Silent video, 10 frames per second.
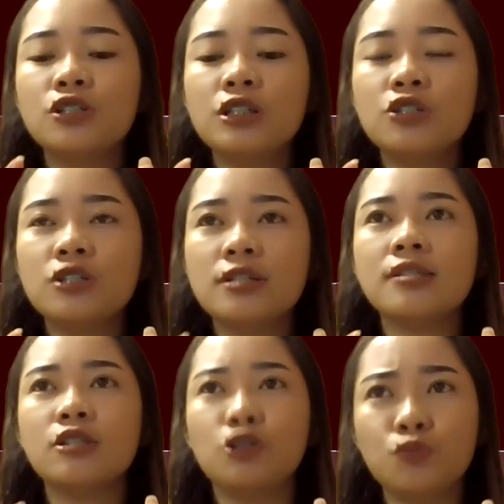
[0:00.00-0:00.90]
she
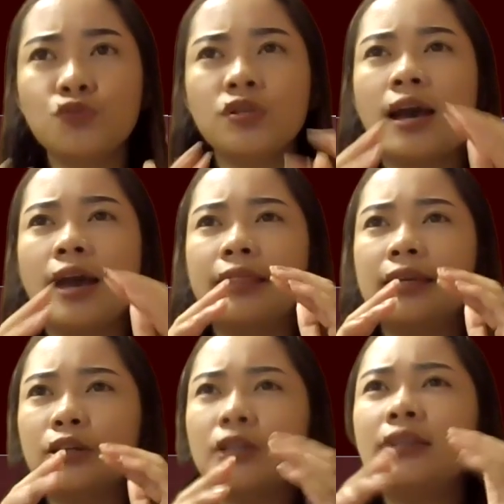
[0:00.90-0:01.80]
just used
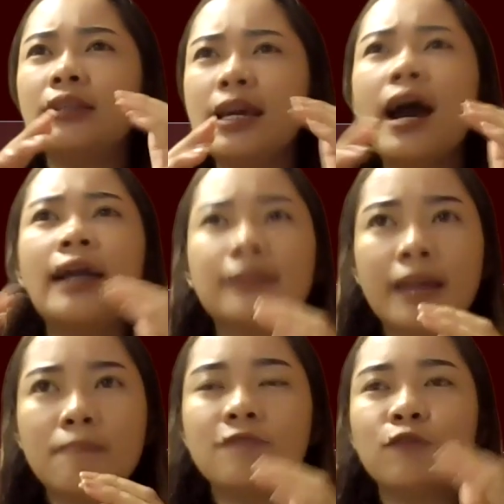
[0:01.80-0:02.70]
the 30
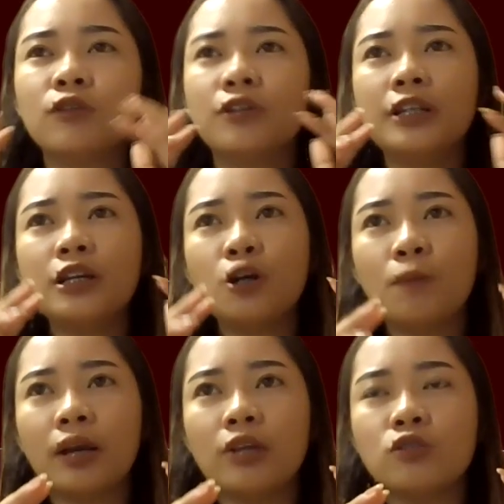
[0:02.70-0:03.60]
items for the reading
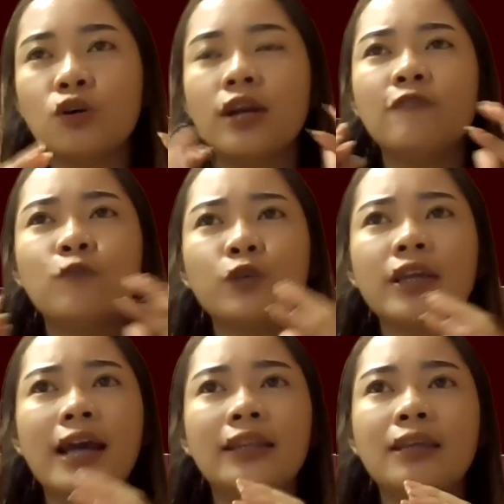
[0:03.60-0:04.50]
comprehension and
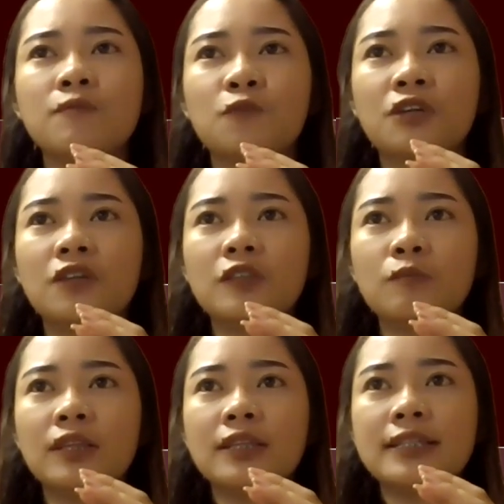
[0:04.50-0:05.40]
40 items for the
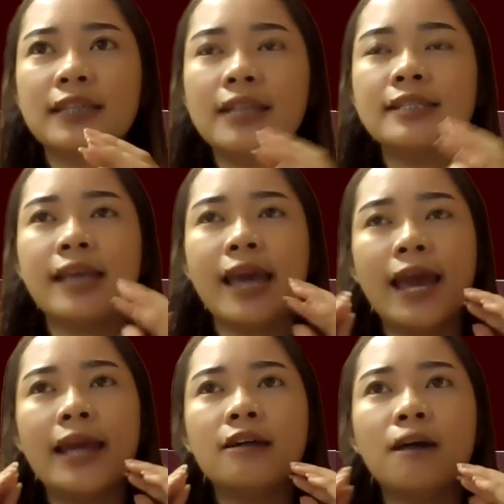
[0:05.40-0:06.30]
arithmetic skills.
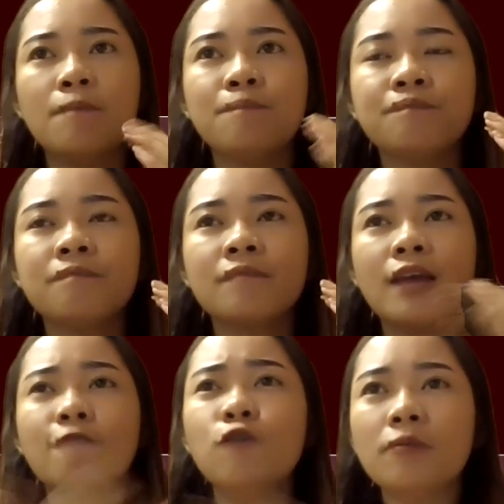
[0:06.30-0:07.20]
And
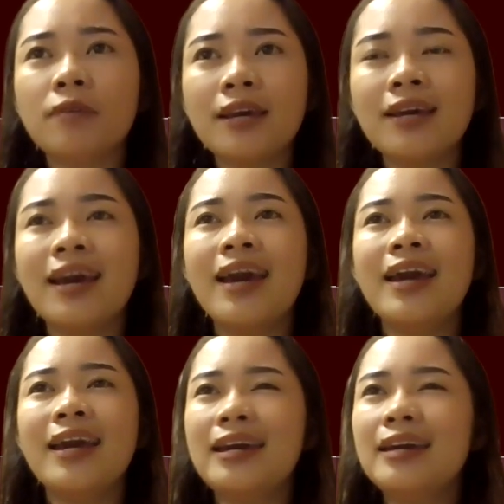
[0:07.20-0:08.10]
for me,
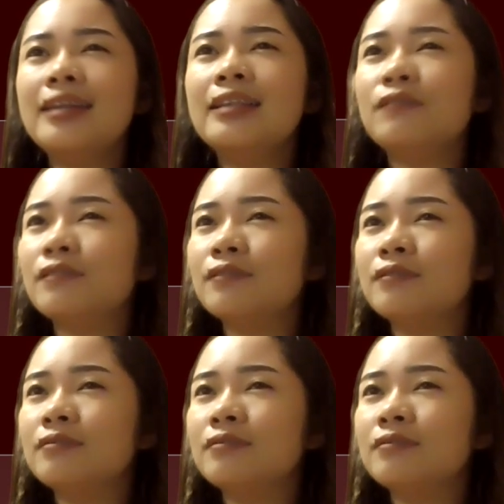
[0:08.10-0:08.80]
it